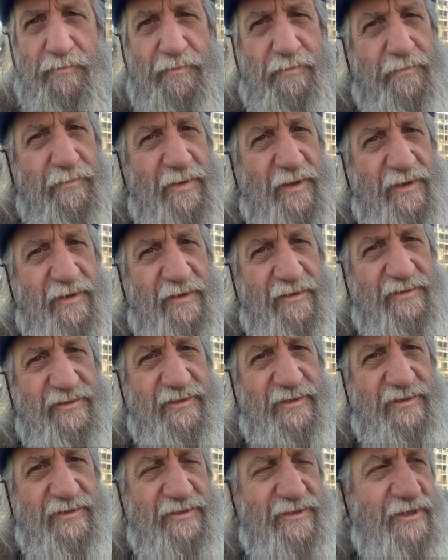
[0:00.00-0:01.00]
because
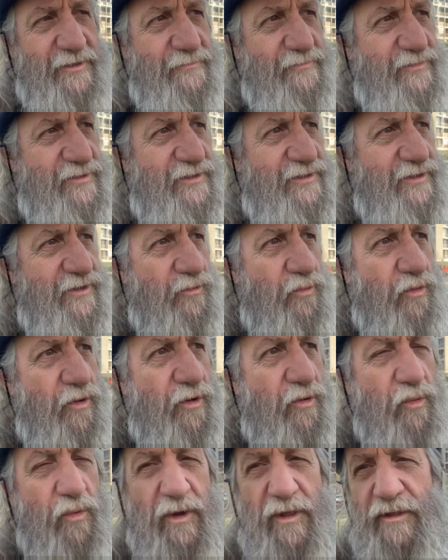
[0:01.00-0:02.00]
it seems that
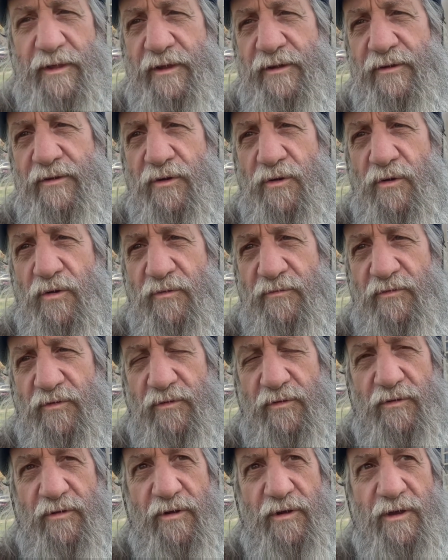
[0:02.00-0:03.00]
we're willing to
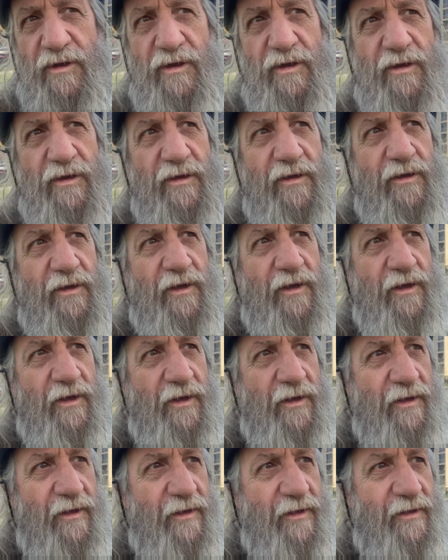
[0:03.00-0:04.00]
overlook
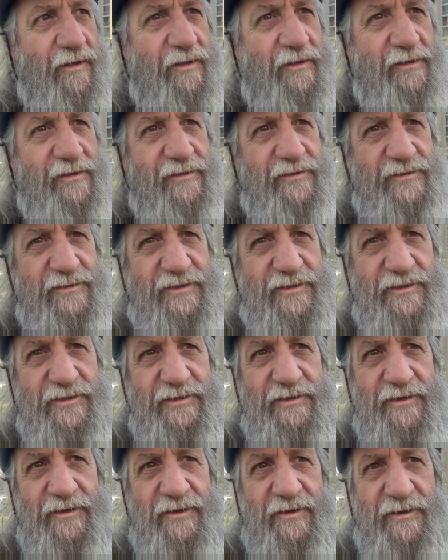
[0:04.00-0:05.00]
his
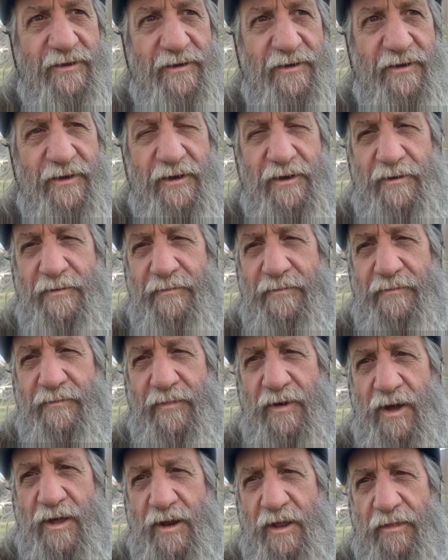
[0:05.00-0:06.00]

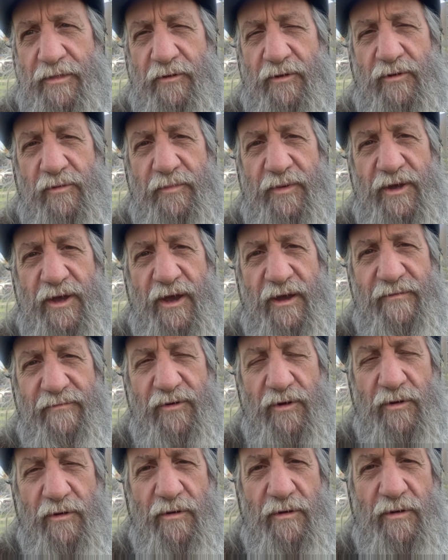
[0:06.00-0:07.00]
unethical
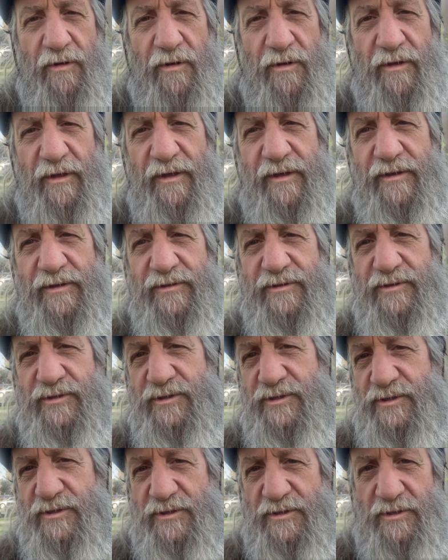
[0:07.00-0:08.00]
behavior,
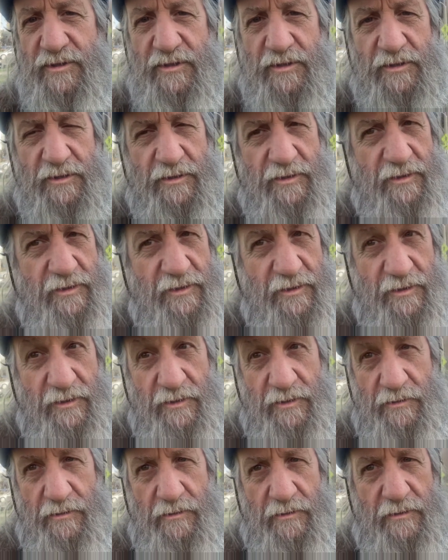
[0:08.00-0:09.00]
his
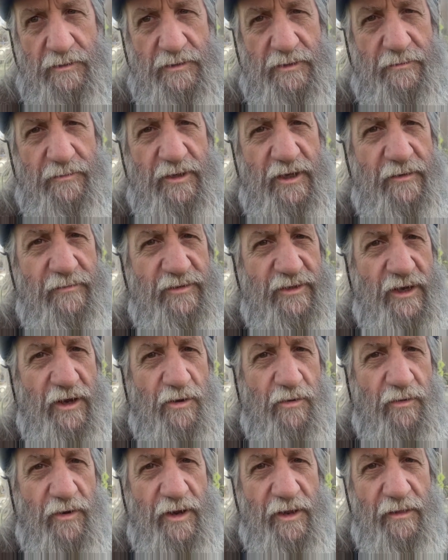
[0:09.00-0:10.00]
sometimes
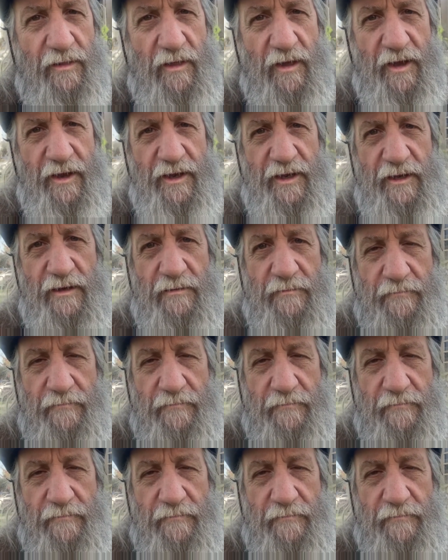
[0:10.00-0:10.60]
outright lying.